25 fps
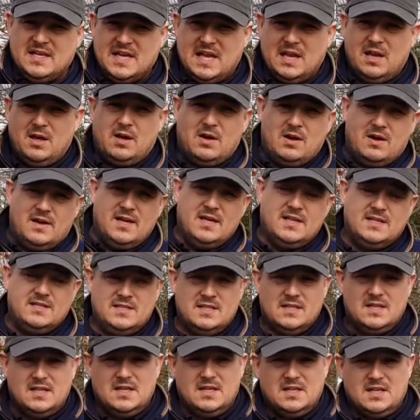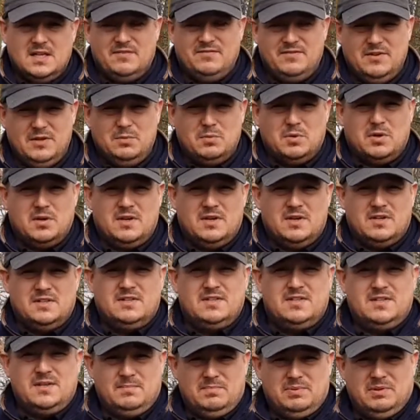LR is, if you want a
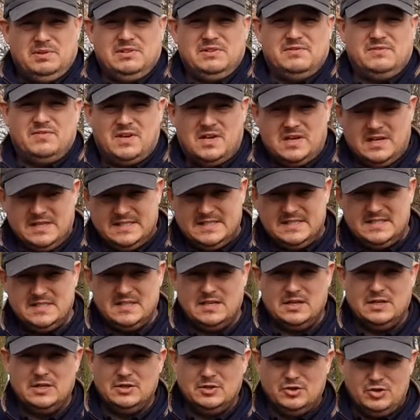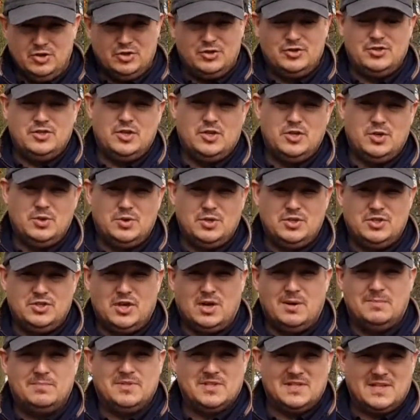simple device just to do the job,